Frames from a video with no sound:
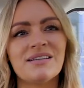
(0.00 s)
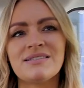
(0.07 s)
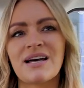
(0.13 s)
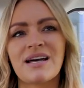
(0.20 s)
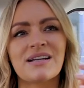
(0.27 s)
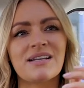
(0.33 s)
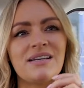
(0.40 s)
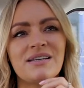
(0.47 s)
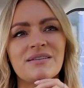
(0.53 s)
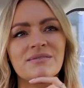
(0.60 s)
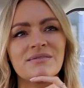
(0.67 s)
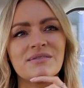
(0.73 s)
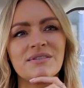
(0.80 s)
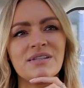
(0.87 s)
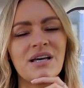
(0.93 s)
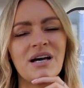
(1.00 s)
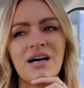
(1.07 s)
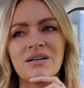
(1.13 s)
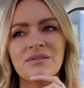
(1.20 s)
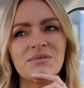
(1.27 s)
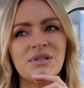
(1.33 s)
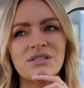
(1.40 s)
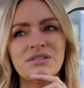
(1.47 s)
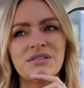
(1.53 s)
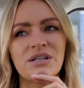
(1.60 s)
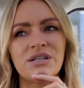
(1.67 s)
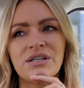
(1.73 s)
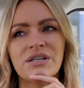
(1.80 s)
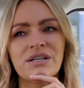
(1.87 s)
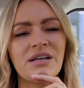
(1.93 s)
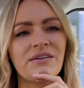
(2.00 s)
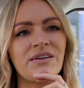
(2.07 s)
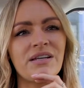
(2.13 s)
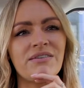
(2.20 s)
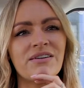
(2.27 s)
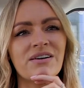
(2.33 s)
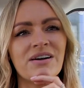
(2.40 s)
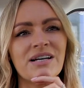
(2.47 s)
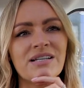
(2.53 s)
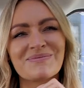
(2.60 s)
Exactly. Yeah. yeah. I don't think you can have any regret.